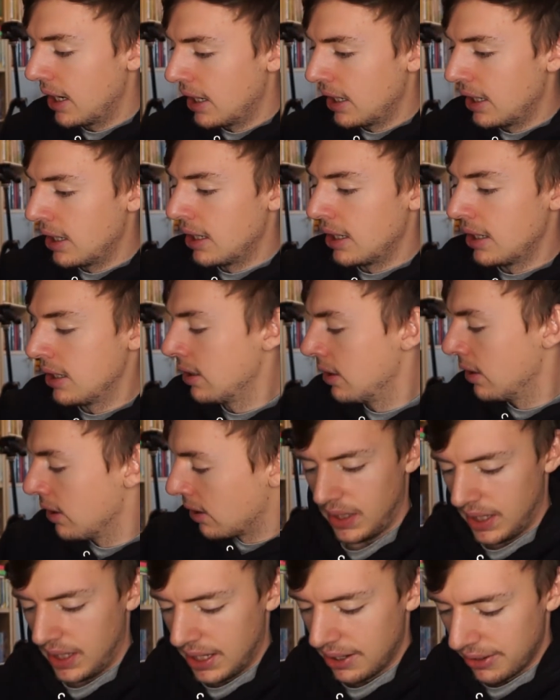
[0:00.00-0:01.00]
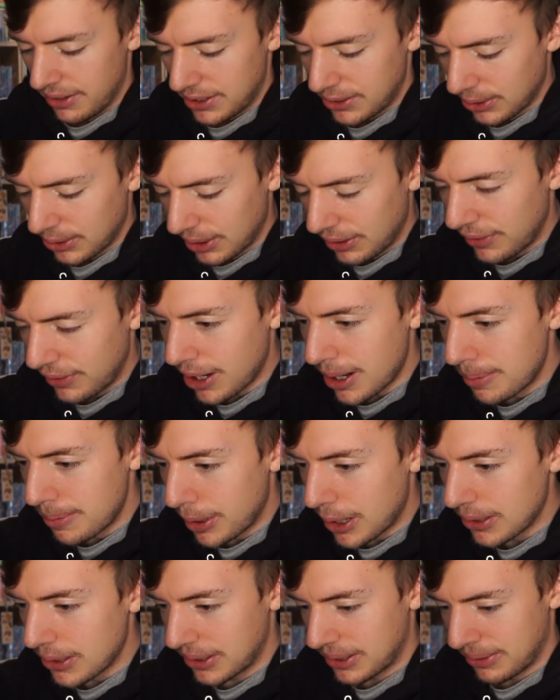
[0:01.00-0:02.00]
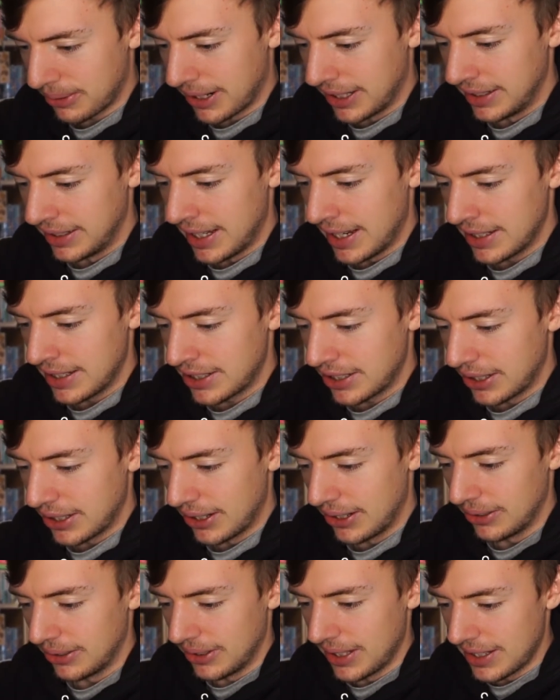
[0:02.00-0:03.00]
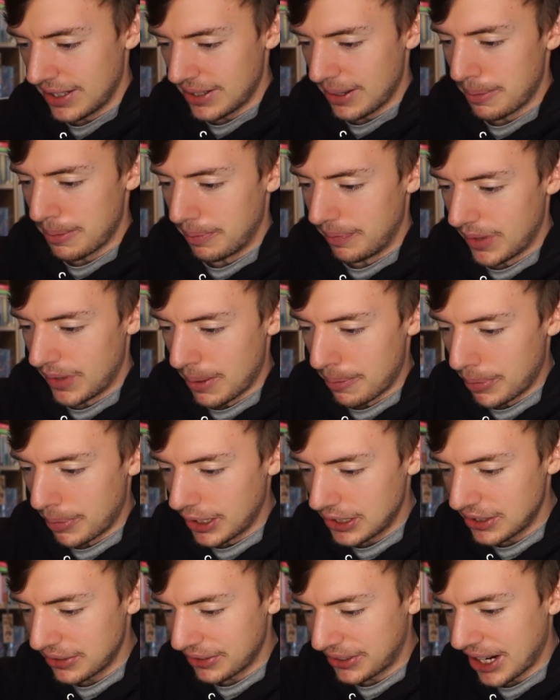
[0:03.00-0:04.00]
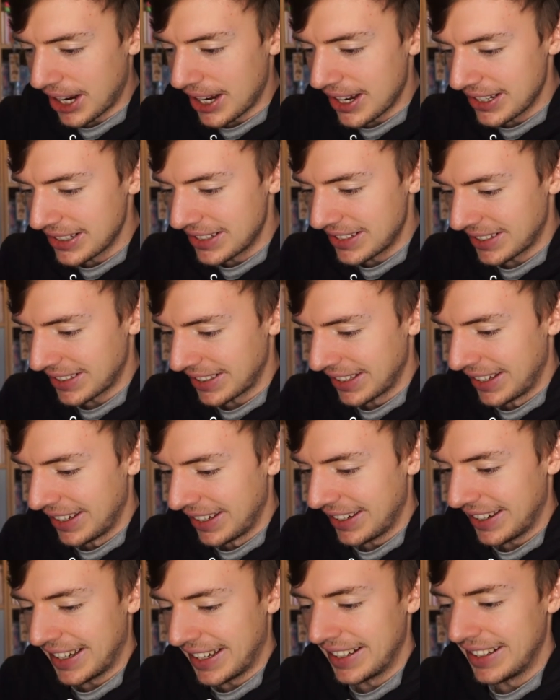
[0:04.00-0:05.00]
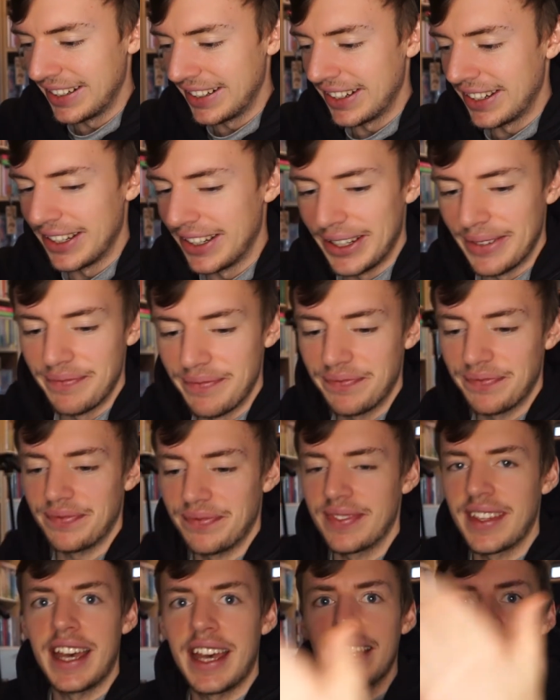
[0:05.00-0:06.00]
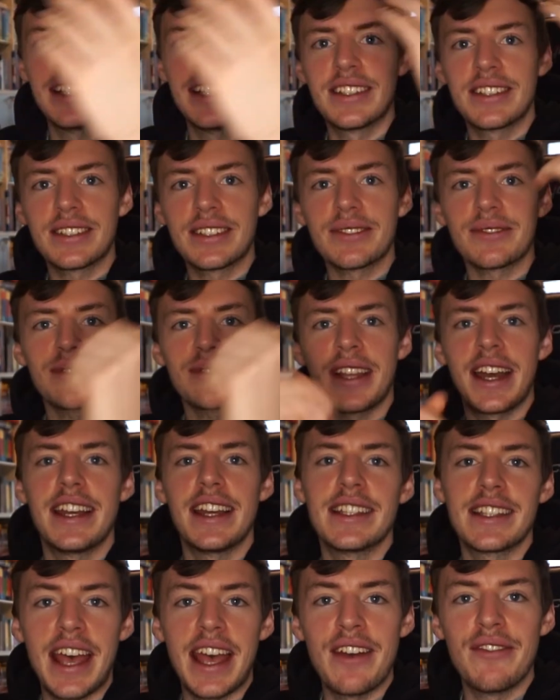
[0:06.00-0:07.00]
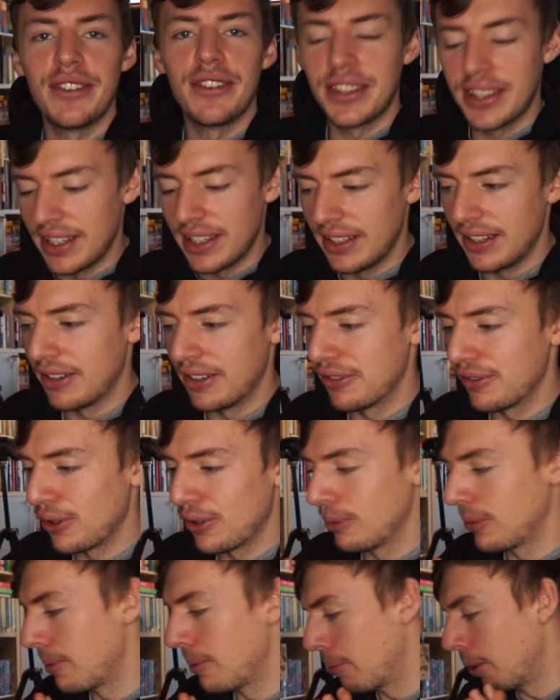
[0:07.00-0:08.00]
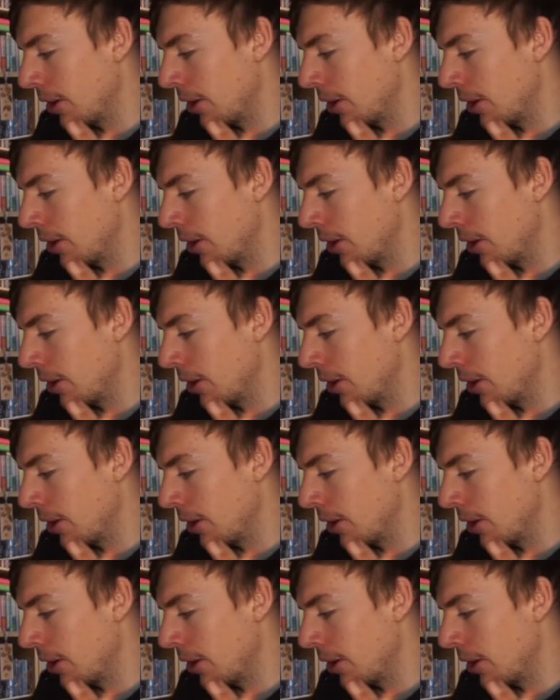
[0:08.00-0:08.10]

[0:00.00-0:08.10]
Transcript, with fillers: And here is all of our bulk right there. So there's a bunch of cards, and that is everything from the